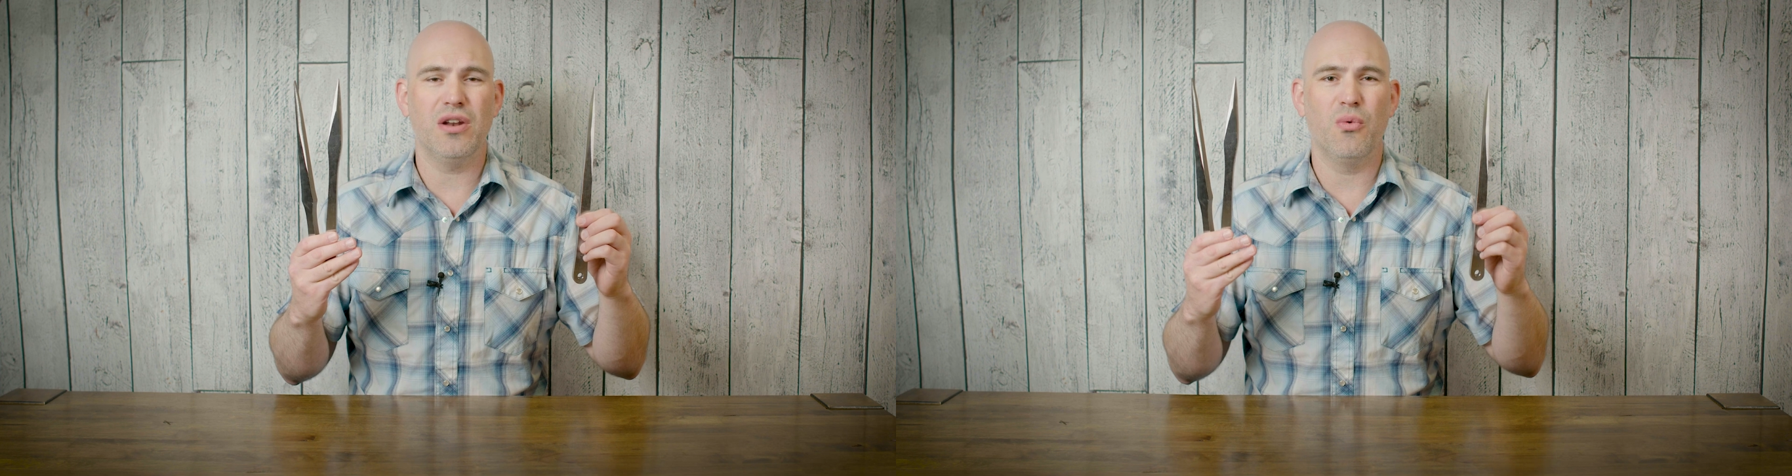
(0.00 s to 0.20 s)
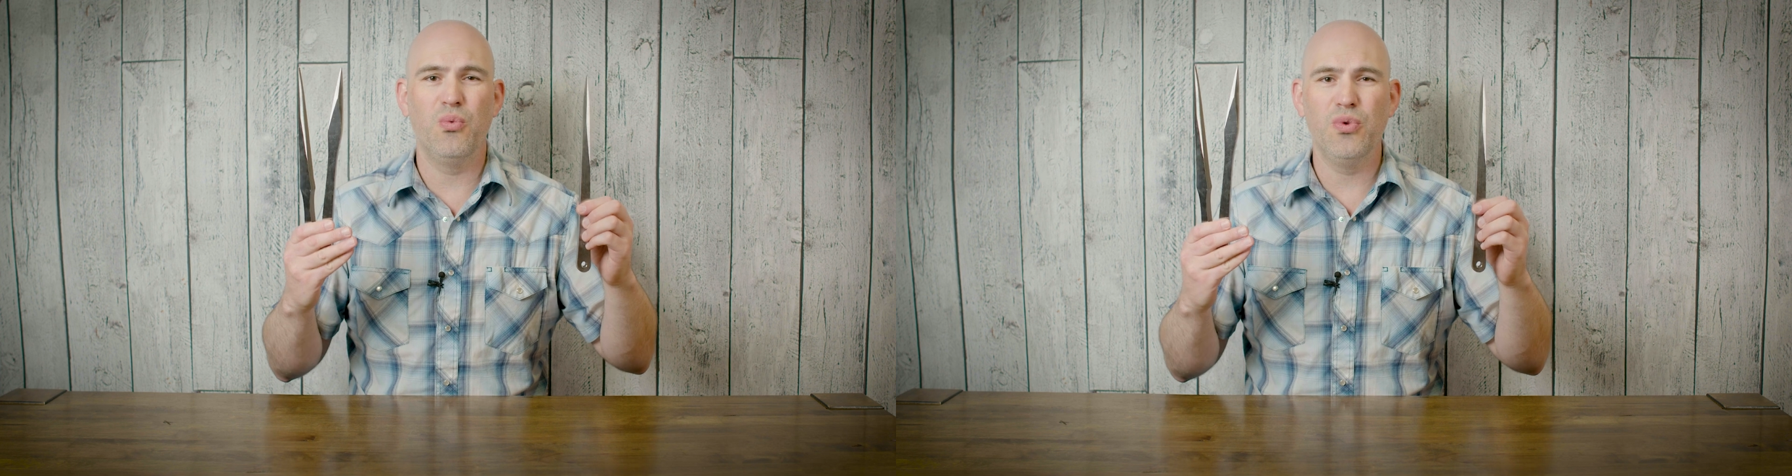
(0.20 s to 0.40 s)

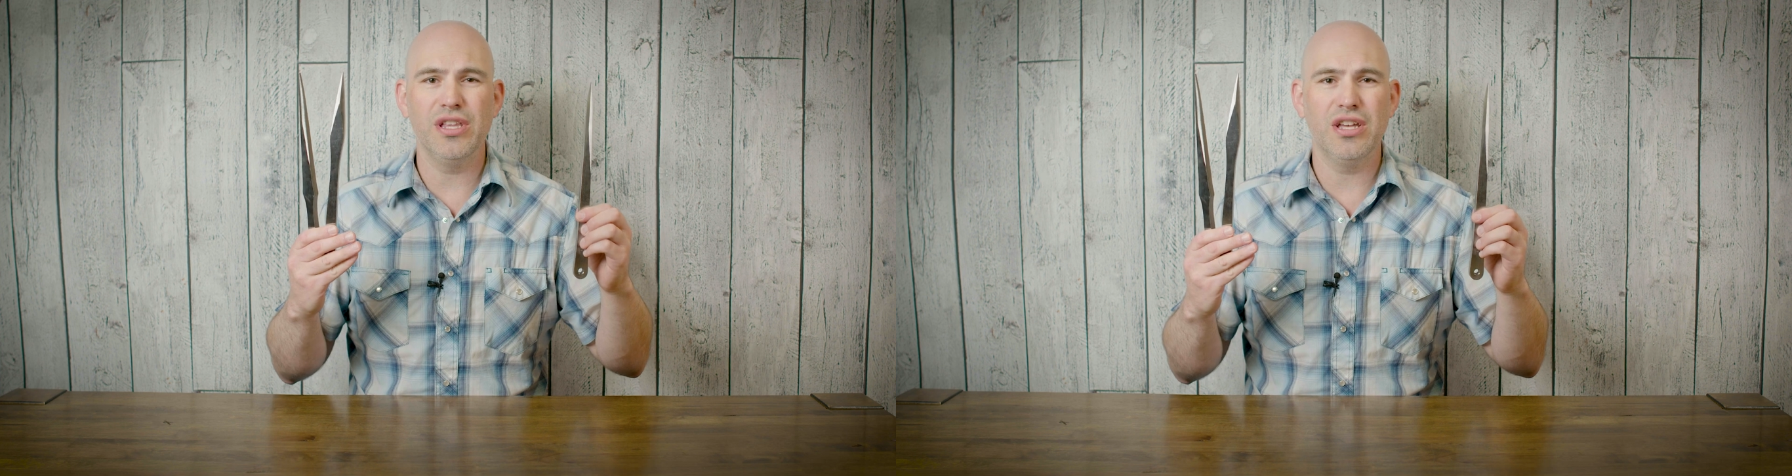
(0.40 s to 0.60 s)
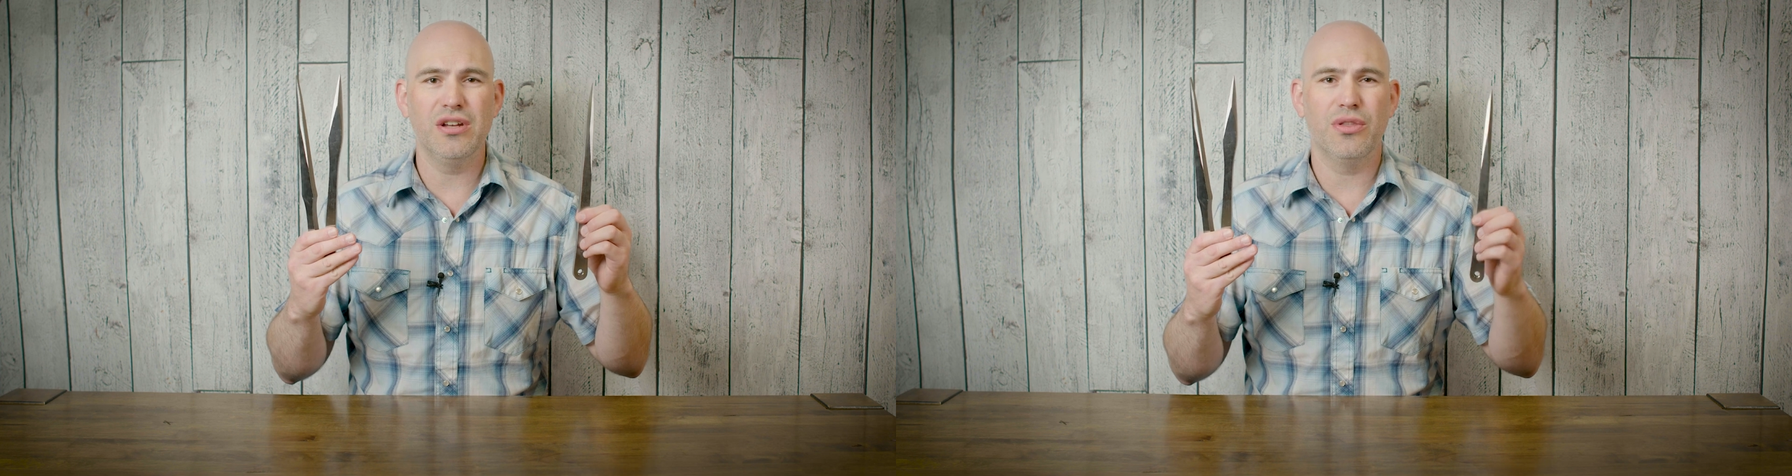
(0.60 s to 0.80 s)
a
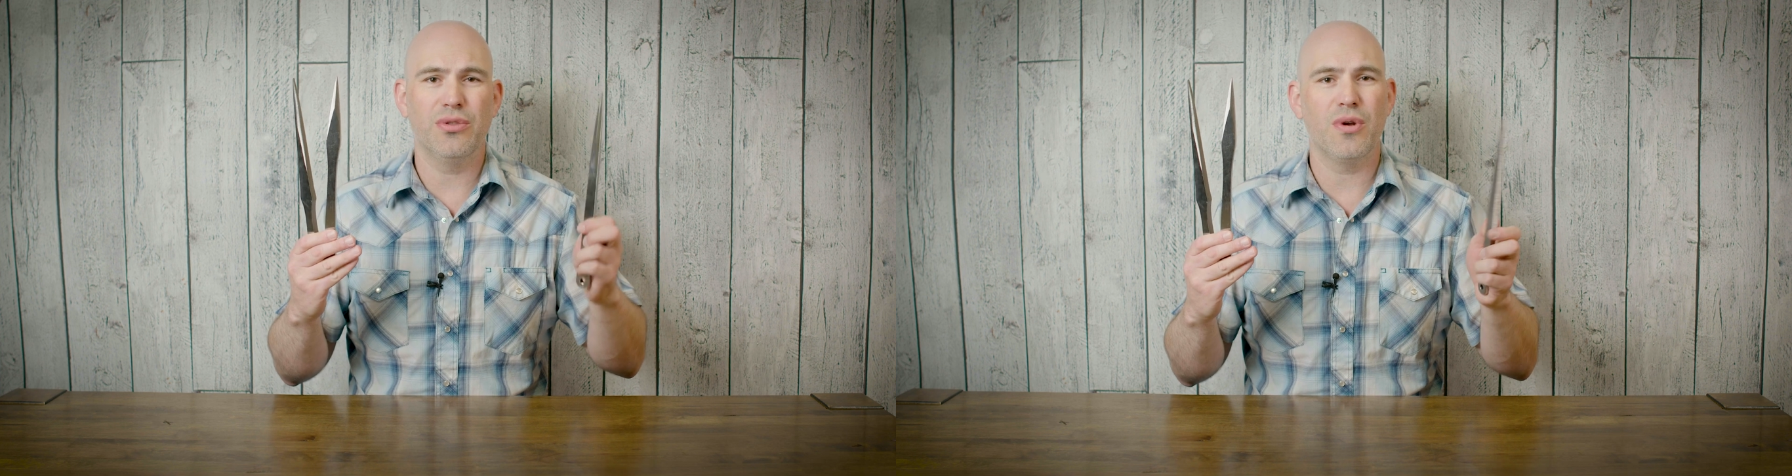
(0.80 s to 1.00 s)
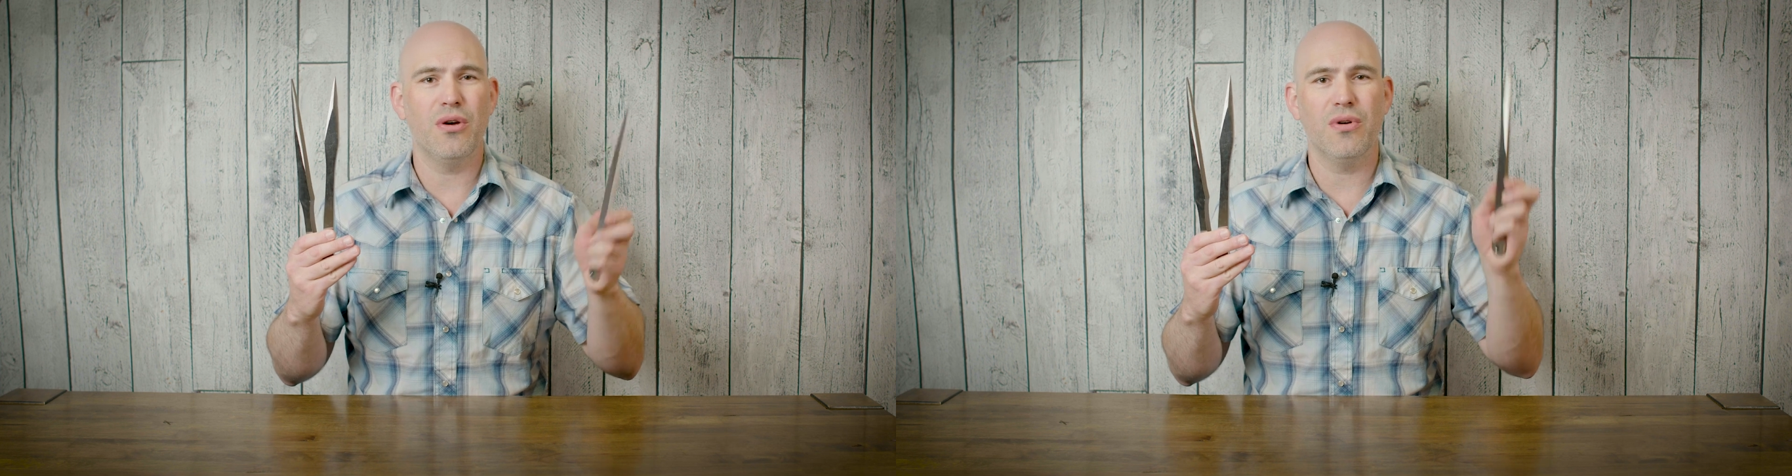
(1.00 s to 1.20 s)
really good
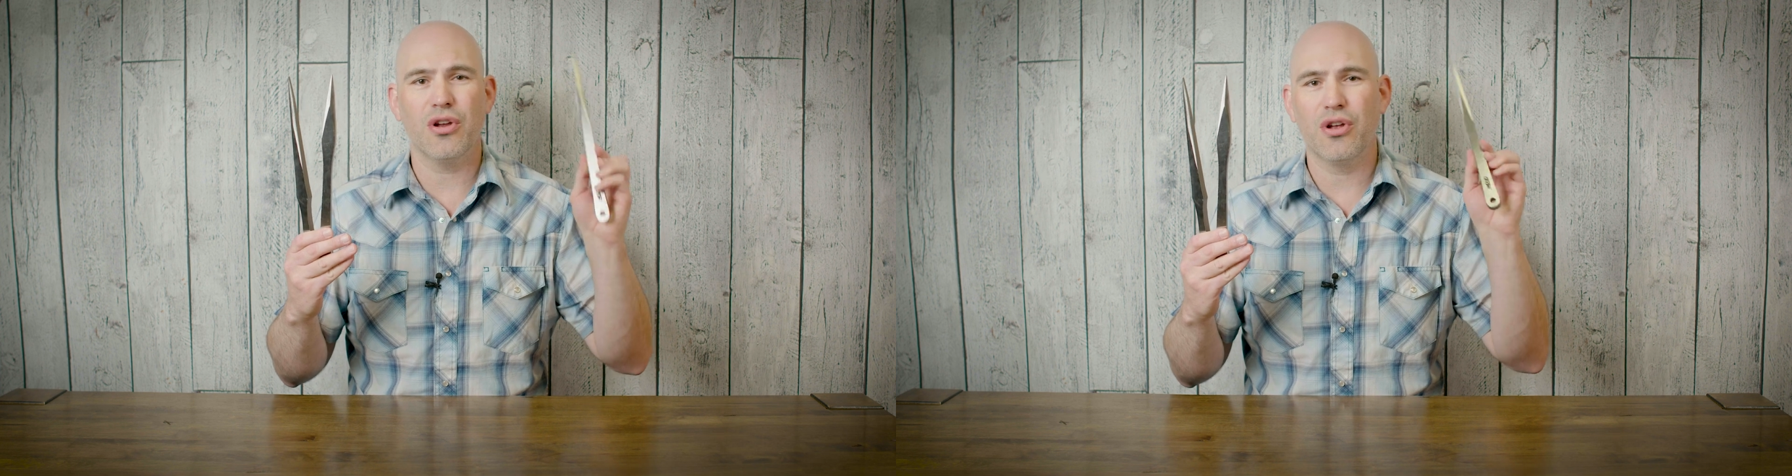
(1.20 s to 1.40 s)
thrower,